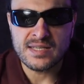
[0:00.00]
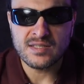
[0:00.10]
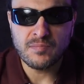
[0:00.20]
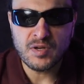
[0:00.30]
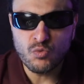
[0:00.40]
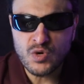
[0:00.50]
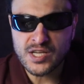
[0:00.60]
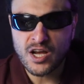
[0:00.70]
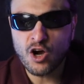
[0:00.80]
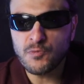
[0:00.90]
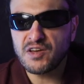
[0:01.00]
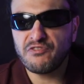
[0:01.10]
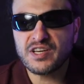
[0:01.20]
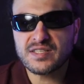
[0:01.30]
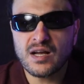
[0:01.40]
It's a bit weird. I hope they
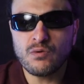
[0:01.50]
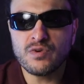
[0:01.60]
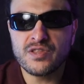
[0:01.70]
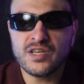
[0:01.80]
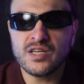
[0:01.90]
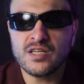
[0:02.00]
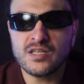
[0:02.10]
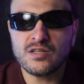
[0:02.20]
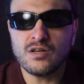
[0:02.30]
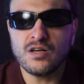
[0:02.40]
fix that with the